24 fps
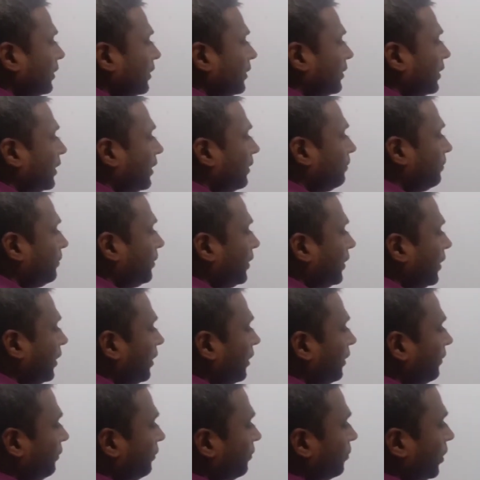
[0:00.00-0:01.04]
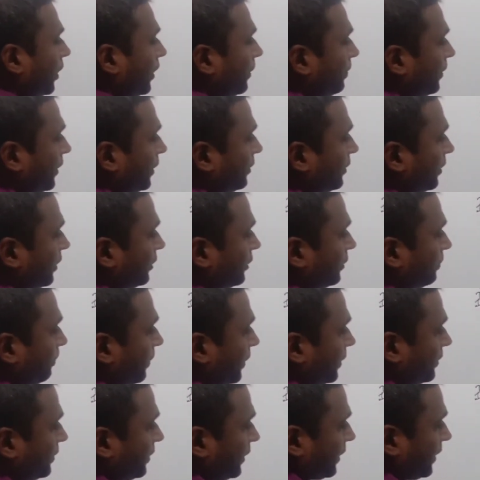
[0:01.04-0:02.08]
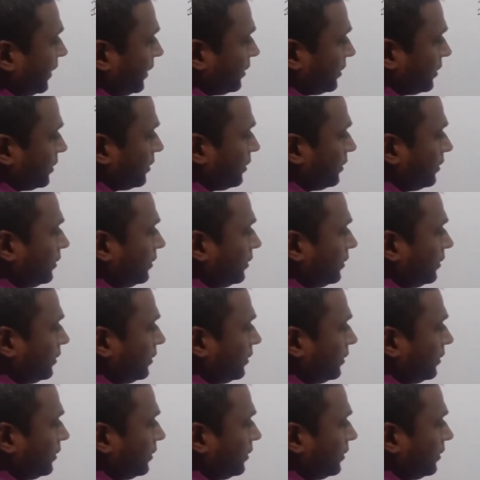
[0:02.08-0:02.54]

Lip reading: number of vibrations per second.